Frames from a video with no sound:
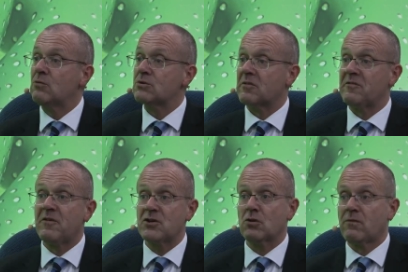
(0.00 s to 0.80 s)
was the
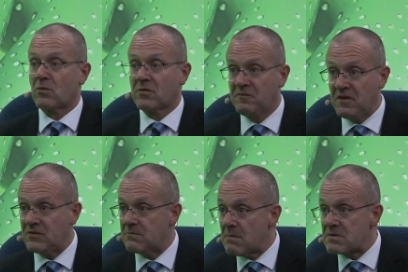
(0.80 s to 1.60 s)
first of our
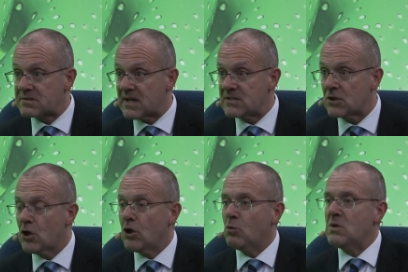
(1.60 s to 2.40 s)
50 member states
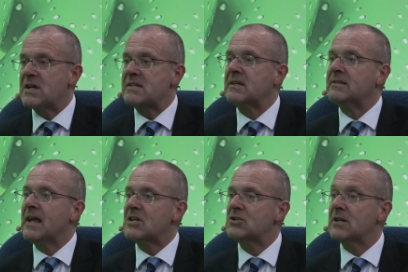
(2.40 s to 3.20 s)
which has a
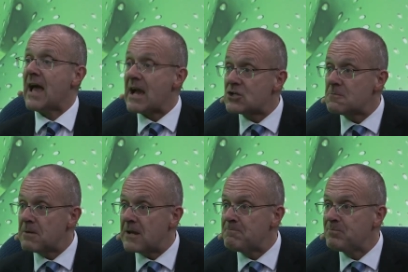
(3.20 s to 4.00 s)
national action
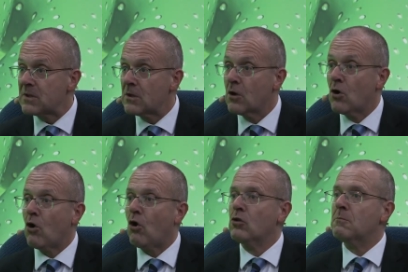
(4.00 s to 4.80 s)
plan
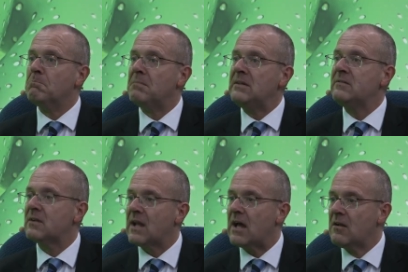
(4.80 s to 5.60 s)
on
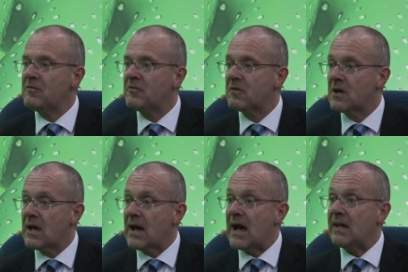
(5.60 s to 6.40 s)
mental health
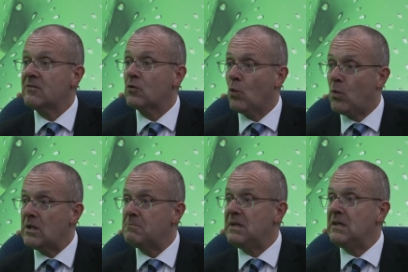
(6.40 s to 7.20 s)
and
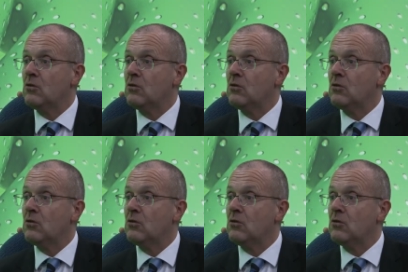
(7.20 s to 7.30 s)
well-being